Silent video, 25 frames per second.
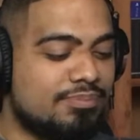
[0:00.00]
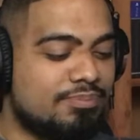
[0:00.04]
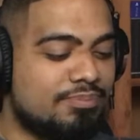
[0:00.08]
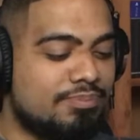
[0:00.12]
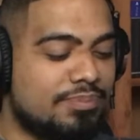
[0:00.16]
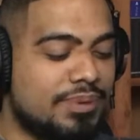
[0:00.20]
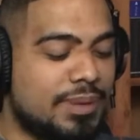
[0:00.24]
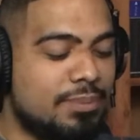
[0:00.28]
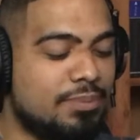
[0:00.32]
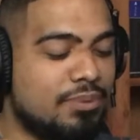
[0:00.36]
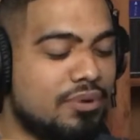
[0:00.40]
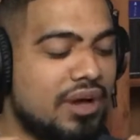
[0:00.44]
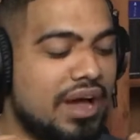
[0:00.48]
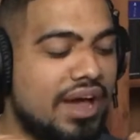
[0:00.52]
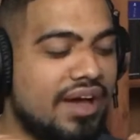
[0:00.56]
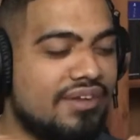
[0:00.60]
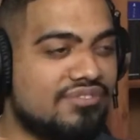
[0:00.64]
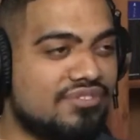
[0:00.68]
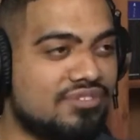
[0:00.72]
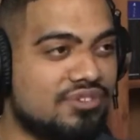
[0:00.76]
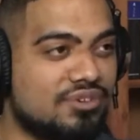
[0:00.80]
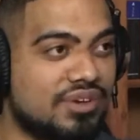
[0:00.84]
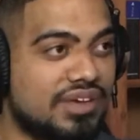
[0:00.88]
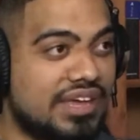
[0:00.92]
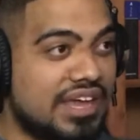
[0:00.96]
people have
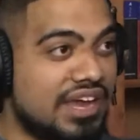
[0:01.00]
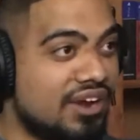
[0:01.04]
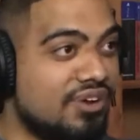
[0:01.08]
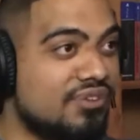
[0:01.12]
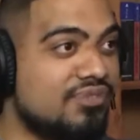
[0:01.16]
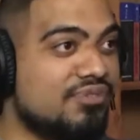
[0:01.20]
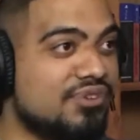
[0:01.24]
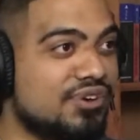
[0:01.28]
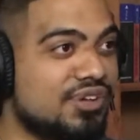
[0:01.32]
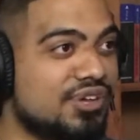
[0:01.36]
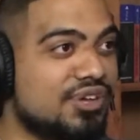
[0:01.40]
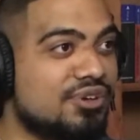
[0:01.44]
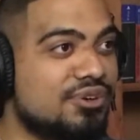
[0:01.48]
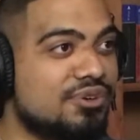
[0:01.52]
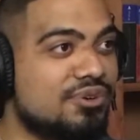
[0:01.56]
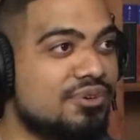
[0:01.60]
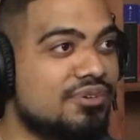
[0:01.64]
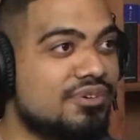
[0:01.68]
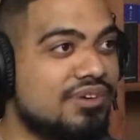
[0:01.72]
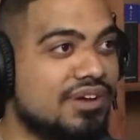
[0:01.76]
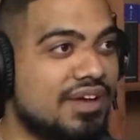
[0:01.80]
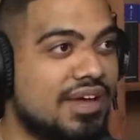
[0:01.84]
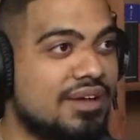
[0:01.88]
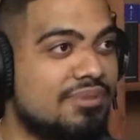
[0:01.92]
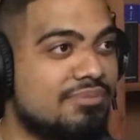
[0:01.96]
to care for
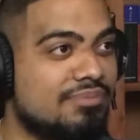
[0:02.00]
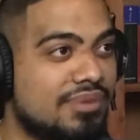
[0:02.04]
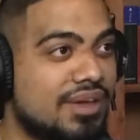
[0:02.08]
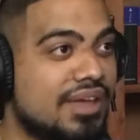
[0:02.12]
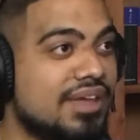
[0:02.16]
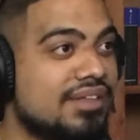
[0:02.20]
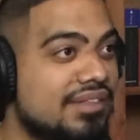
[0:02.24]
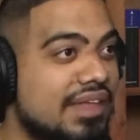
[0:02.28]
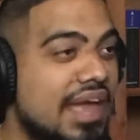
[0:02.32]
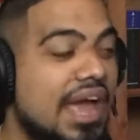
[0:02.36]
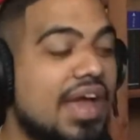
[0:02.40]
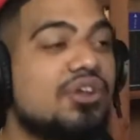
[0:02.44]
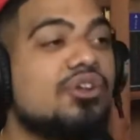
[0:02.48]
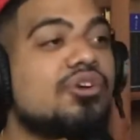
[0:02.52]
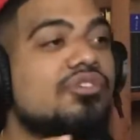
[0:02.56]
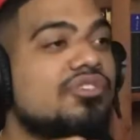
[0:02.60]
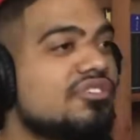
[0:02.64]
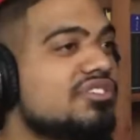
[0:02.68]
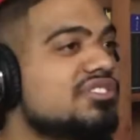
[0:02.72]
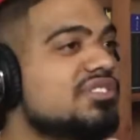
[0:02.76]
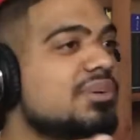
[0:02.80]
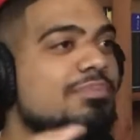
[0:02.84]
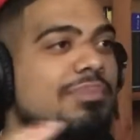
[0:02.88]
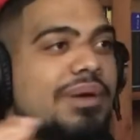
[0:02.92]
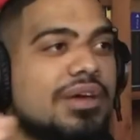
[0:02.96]
you, and I know
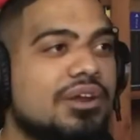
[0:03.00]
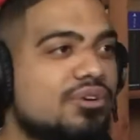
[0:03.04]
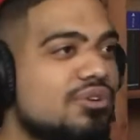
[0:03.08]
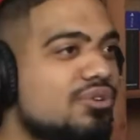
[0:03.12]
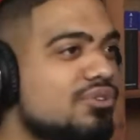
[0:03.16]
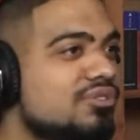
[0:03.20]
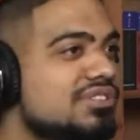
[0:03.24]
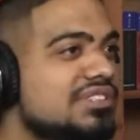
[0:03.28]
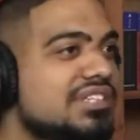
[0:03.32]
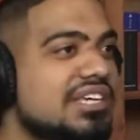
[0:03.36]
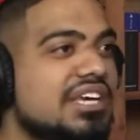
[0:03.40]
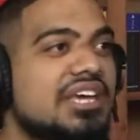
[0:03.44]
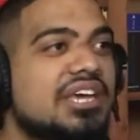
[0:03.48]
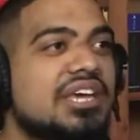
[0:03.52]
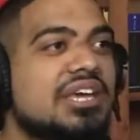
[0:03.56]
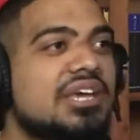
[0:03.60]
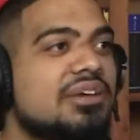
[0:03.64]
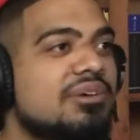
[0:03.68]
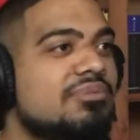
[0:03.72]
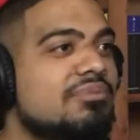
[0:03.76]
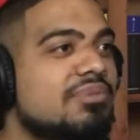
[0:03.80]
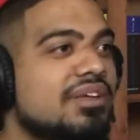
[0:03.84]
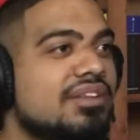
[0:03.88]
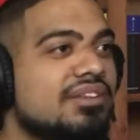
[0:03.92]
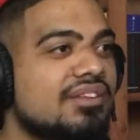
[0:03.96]
there's a medical
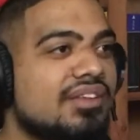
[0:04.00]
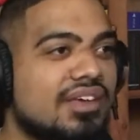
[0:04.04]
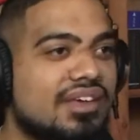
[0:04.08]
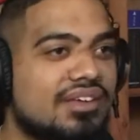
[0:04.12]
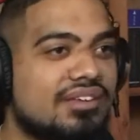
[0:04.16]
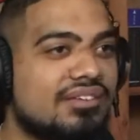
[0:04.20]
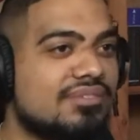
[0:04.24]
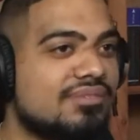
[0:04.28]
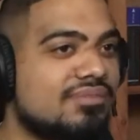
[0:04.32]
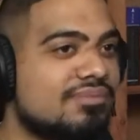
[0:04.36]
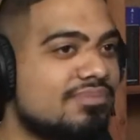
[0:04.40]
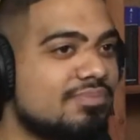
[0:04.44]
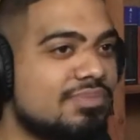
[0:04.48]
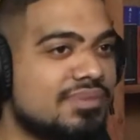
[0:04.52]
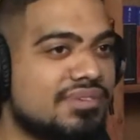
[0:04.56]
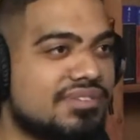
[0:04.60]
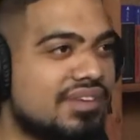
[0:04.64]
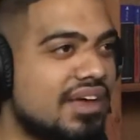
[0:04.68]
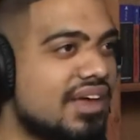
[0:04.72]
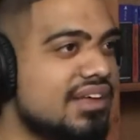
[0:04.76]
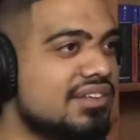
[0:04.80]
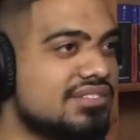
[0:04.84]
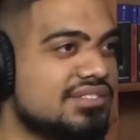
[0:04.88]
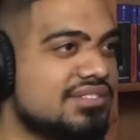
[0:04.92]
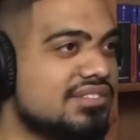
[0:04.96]
team and
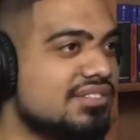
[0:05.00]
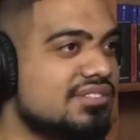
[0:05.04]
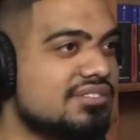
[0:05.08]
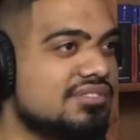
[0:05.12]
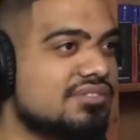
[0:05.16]
besides,